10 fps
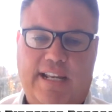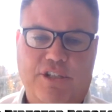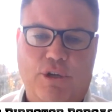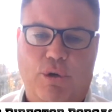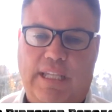
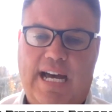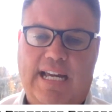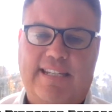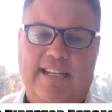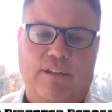So a lot
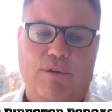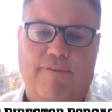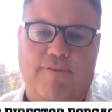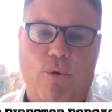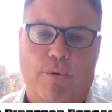to look
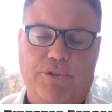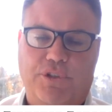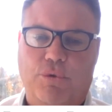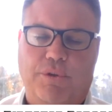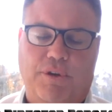forward
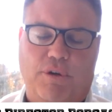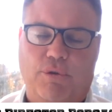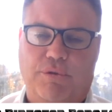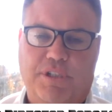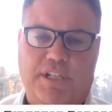to with our
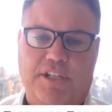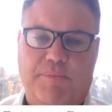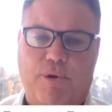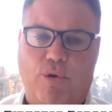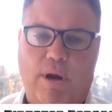girls tennis
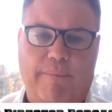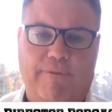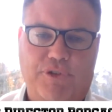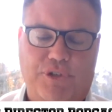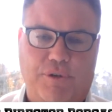program
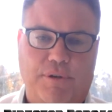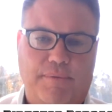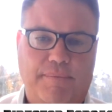for sure.